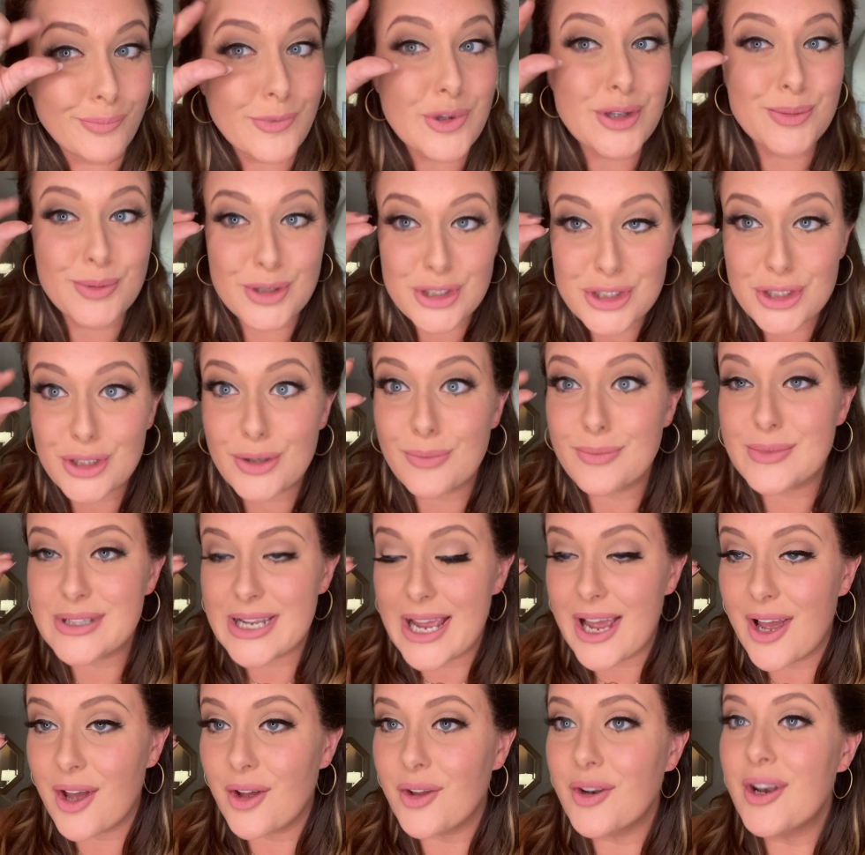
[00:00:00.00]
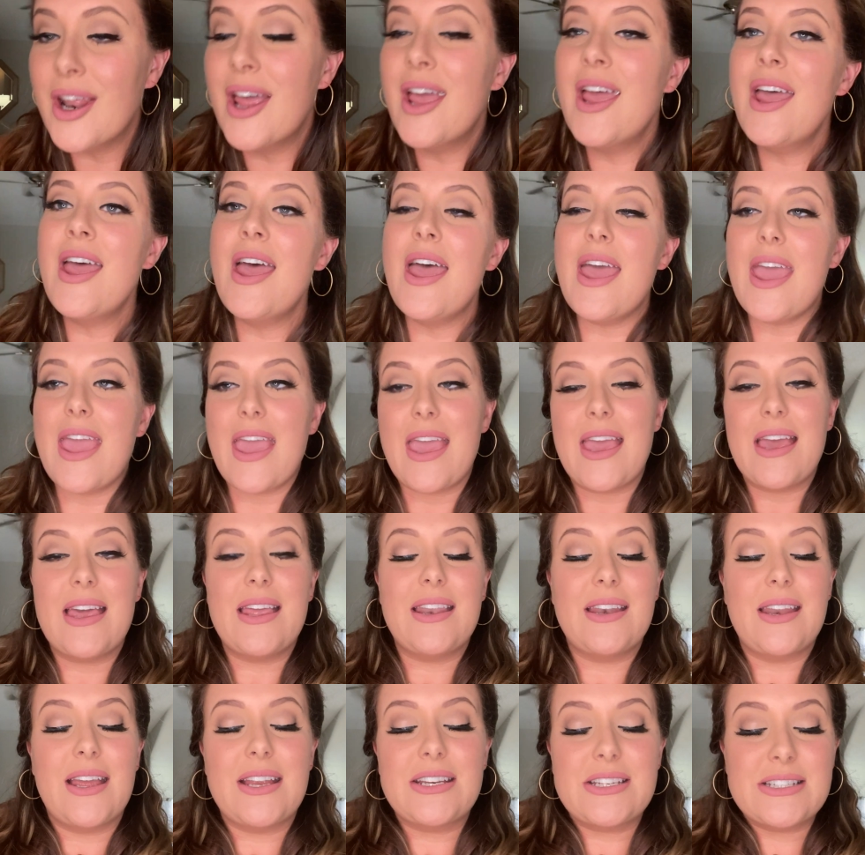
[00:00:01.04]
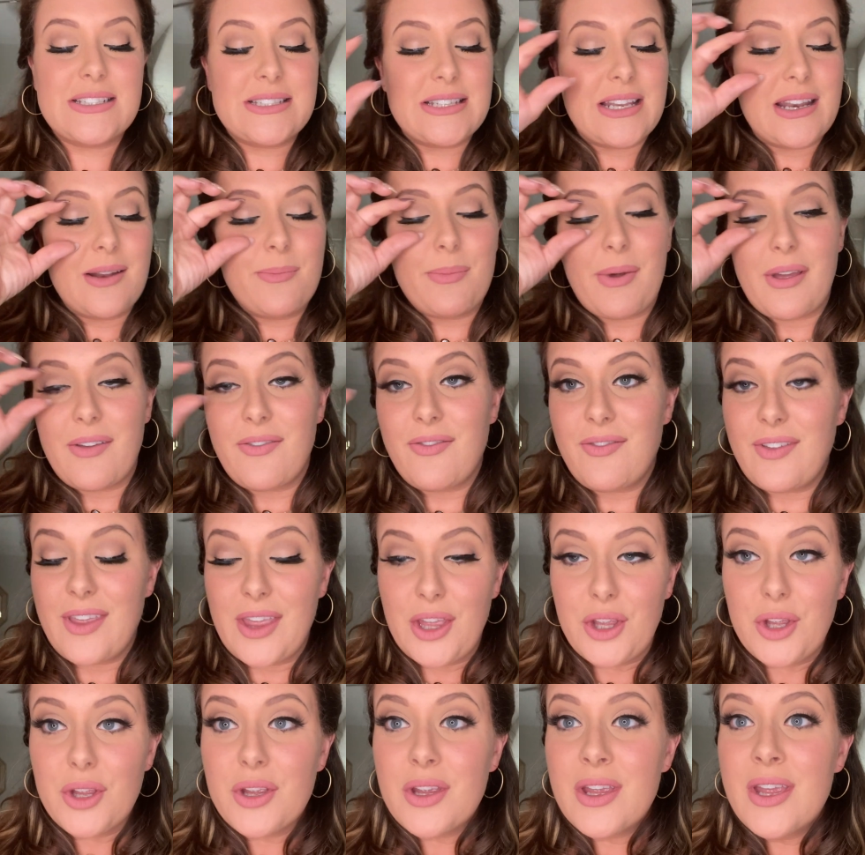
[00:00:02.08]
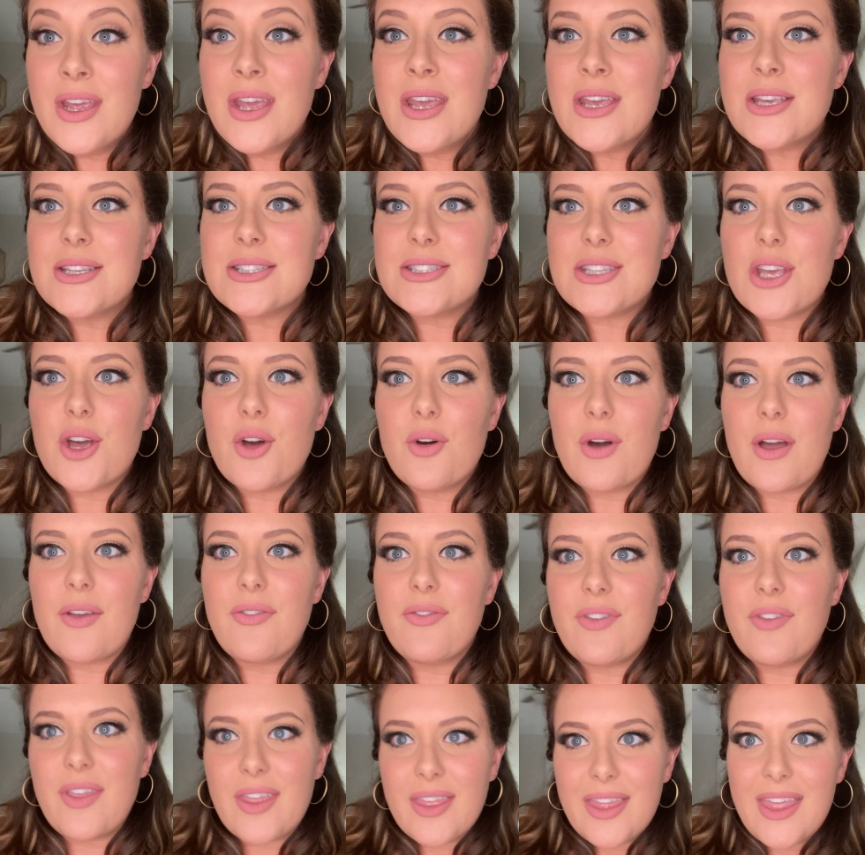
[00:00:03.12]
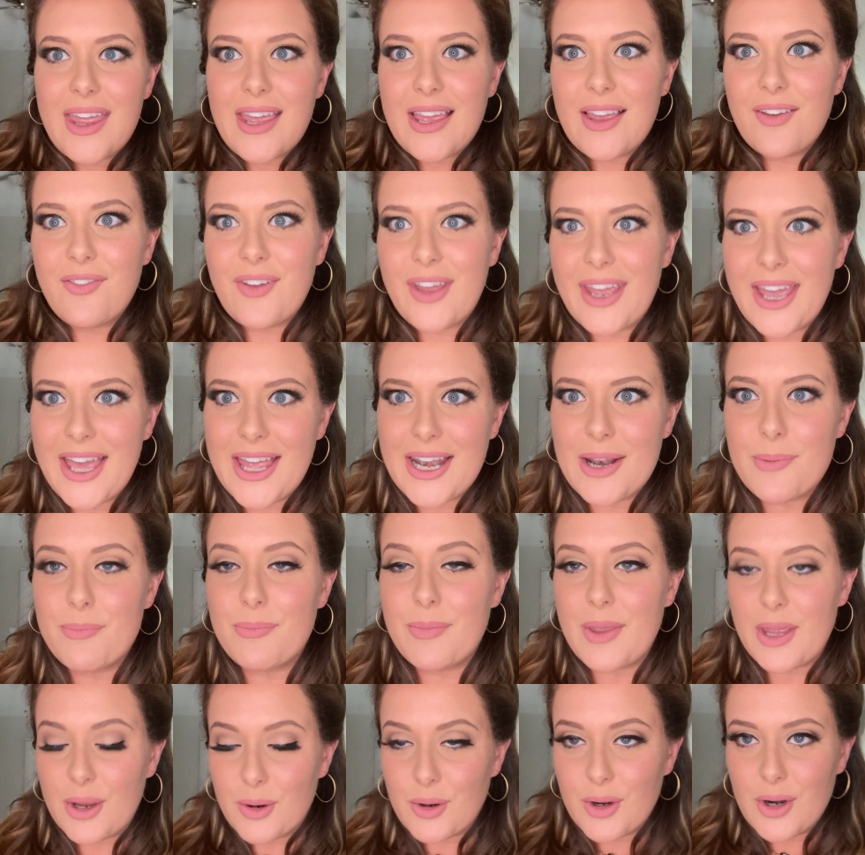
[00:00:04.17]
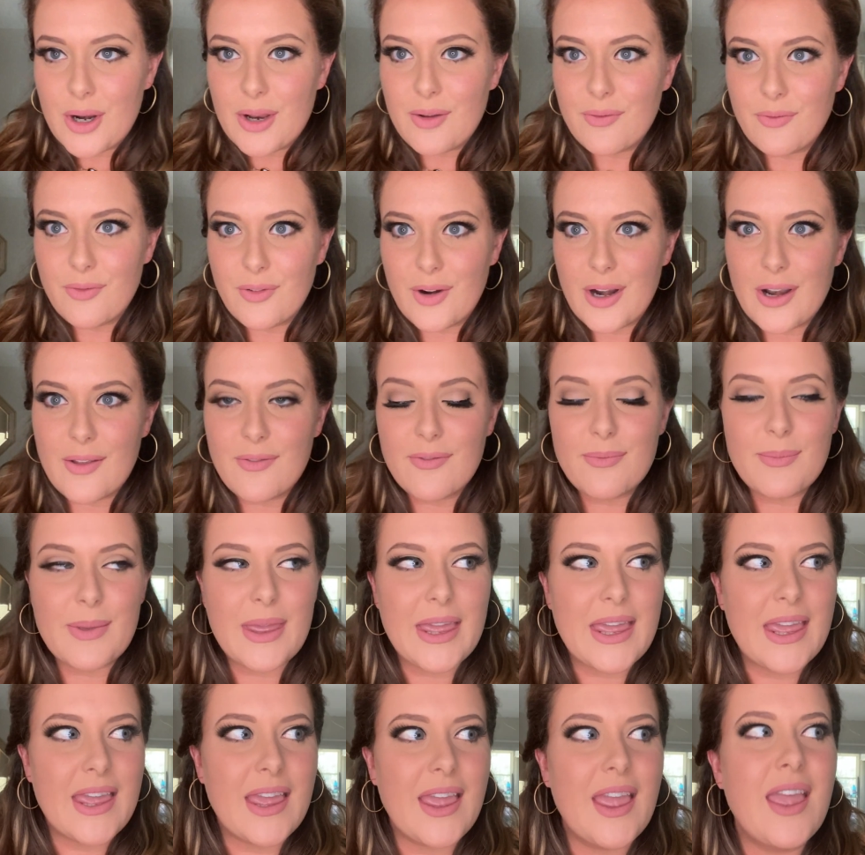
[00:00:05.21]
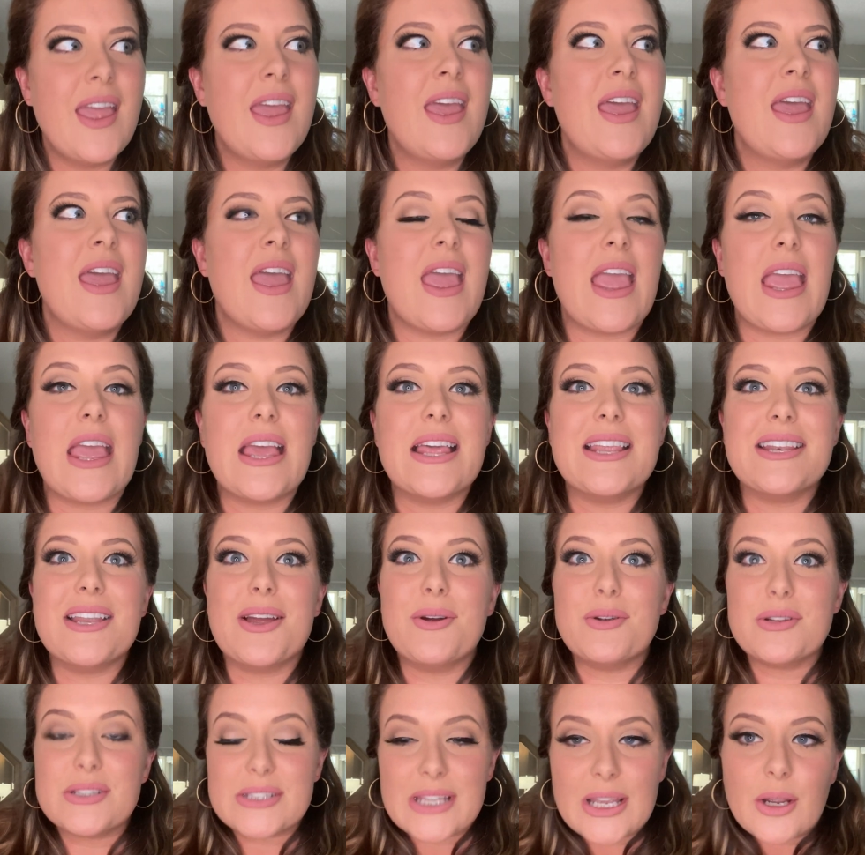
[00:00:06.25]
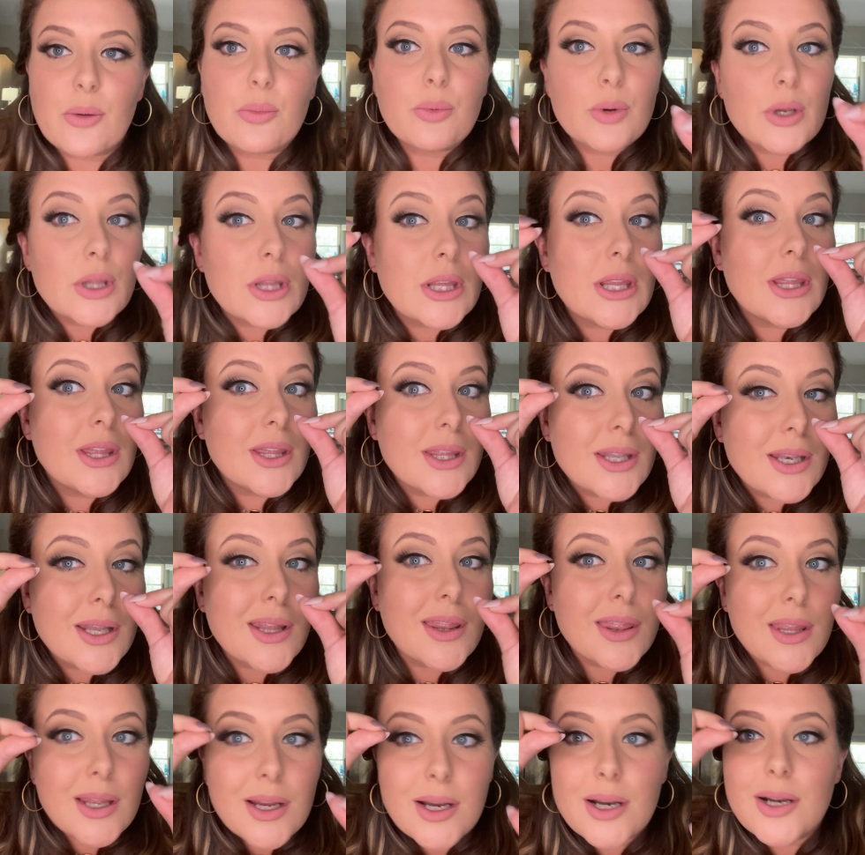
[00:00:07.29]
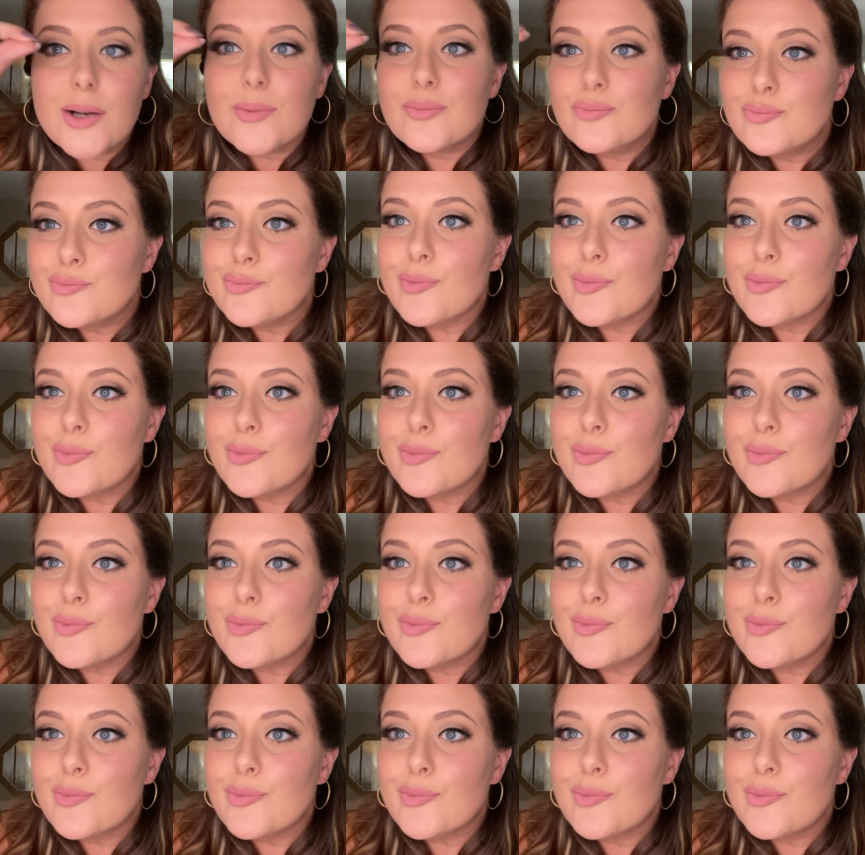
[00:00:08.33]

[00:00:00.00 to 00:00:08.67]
smushing them down, and I just did it by feel. So I feel like if I had a mirror in front of me and I was like really getting in there,